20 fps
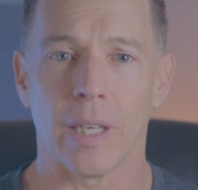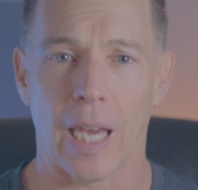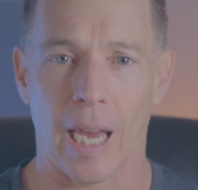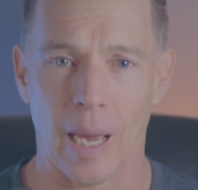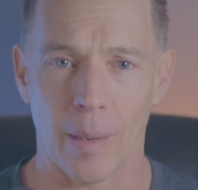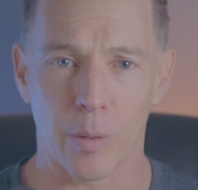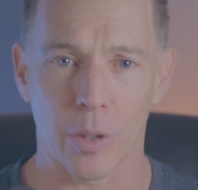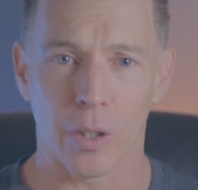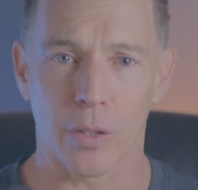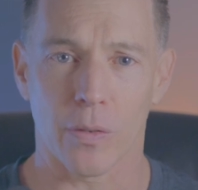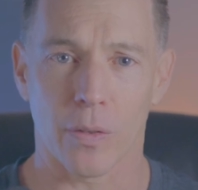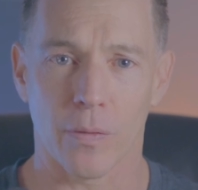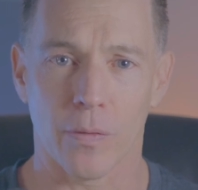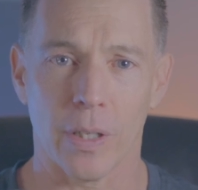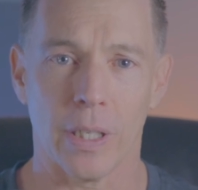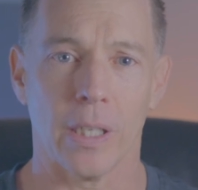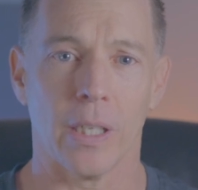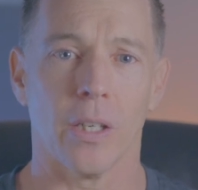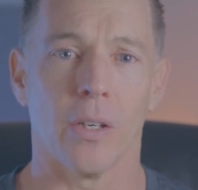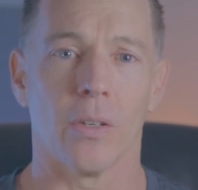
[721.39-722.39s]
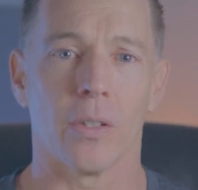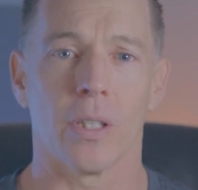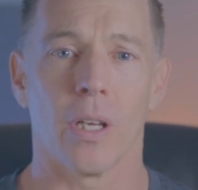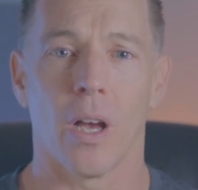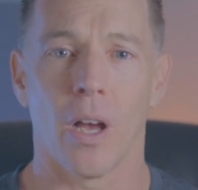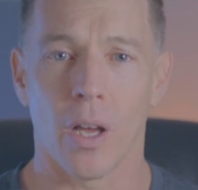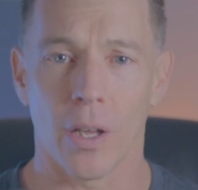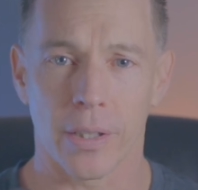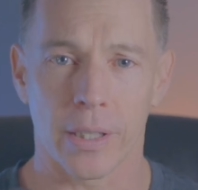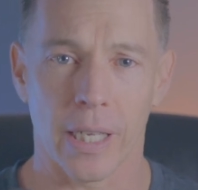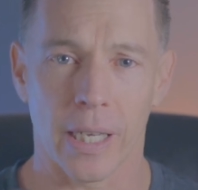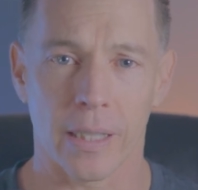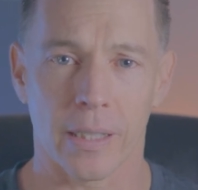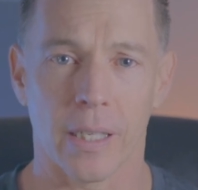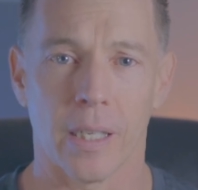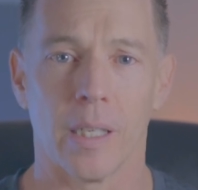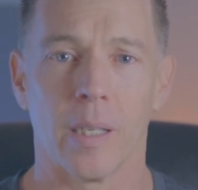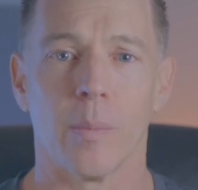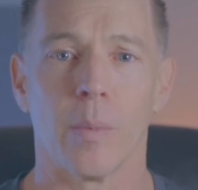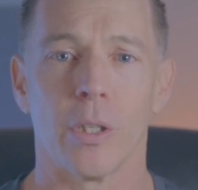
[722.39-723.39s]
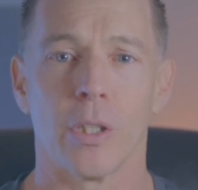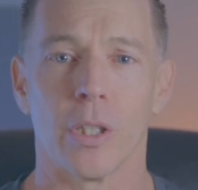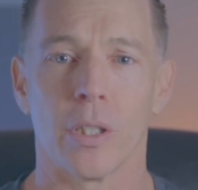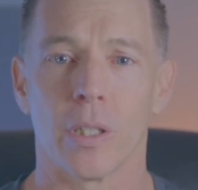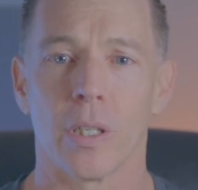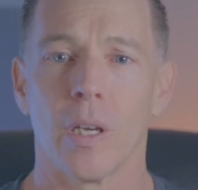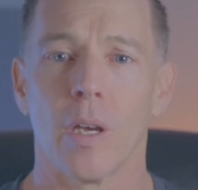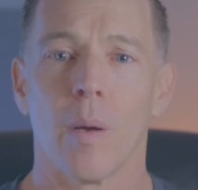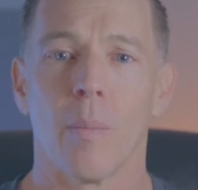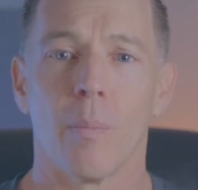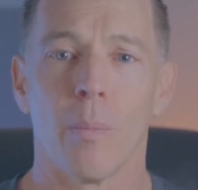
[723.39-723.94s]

captions for videos, alt text on images,